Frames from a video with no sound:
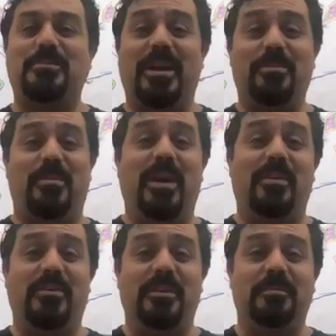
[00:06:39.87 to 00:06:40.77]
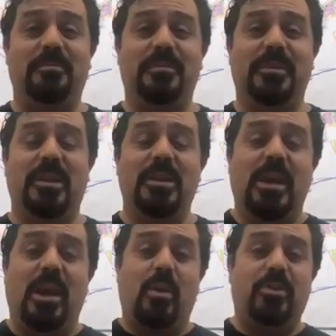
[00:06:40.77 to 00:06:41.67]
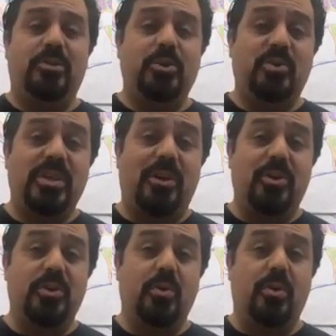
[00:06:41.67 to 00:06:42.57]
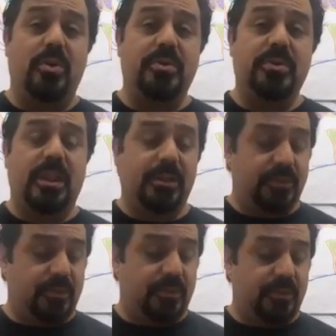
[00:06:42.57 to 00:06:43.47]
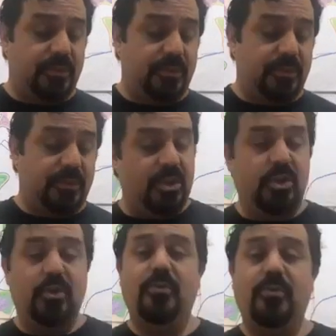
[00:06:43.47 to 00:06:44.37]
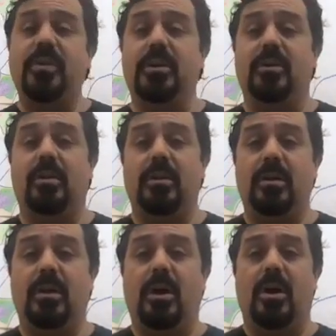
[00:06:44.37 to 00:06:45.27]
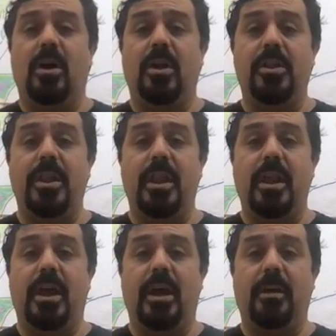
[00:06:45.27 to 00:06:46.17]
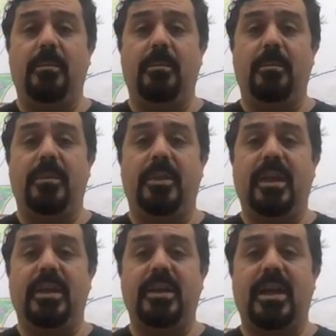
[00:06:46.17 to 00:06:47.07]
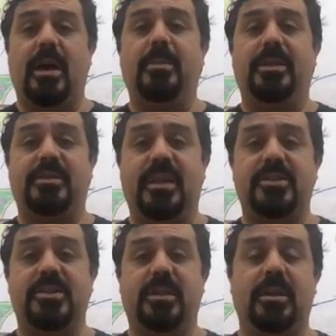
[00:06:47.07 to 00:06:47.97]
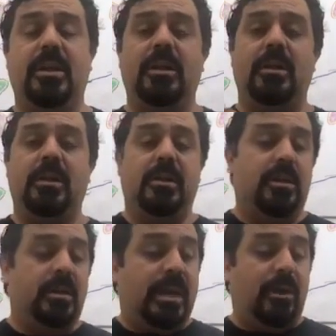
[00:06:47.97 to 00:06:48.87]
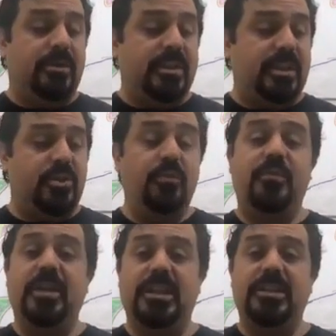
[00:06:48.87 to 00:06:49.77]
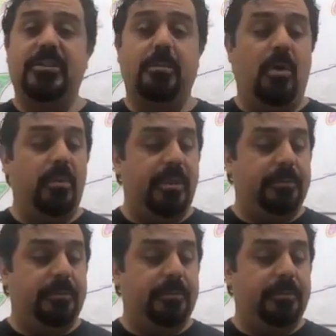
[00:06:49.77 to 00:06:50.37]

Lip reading: That's my bhava. Why don't you share yours? Let us know how it is that you feel on in the comment section. How is it that you feel at this moment?